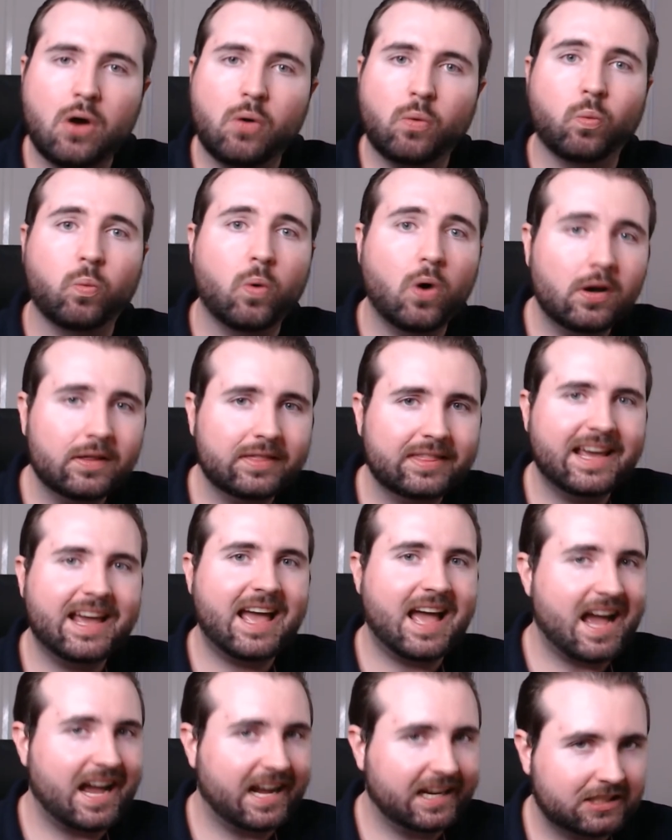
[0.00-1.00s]
what
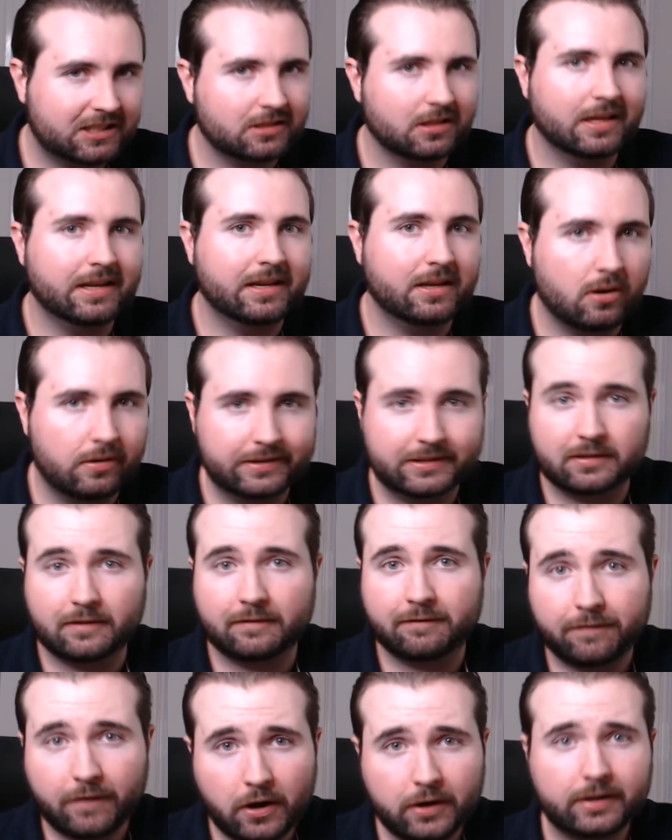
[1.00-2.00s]
they're actually going to
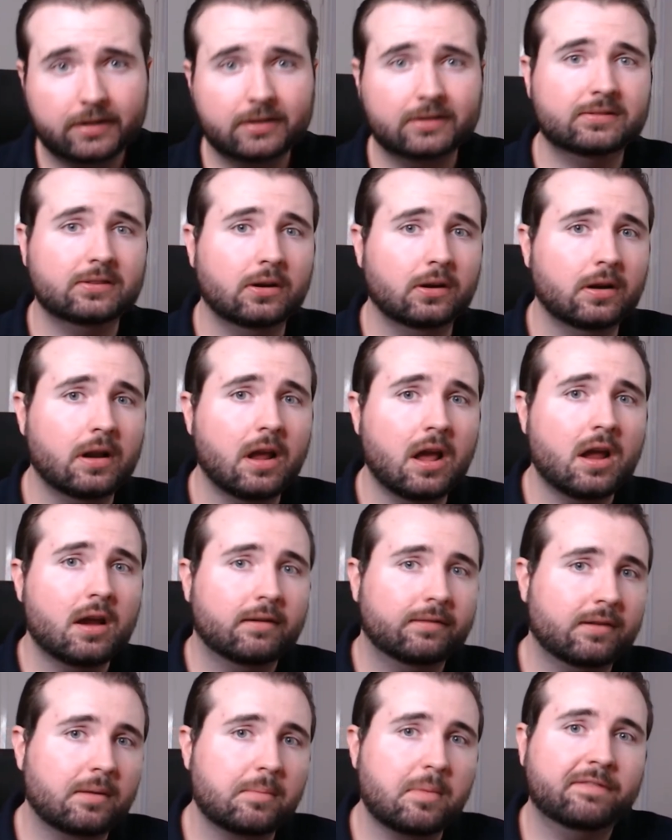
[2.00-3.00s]
focus on
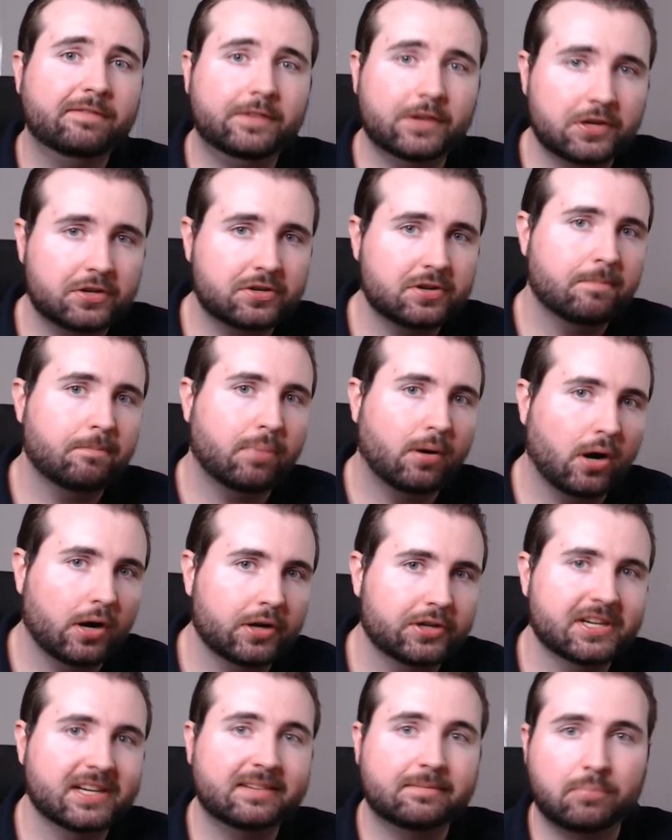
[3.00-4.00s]
from a future
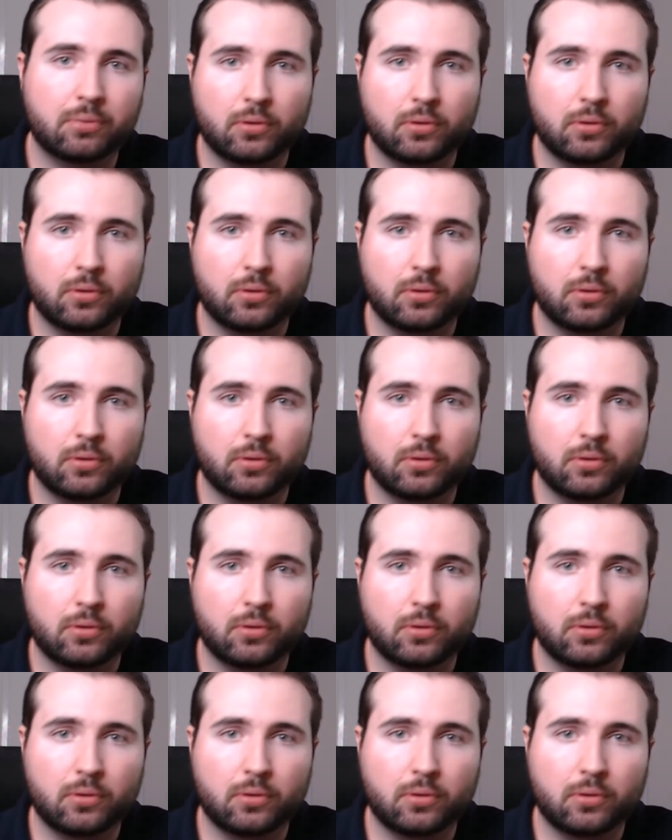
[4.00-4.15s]
project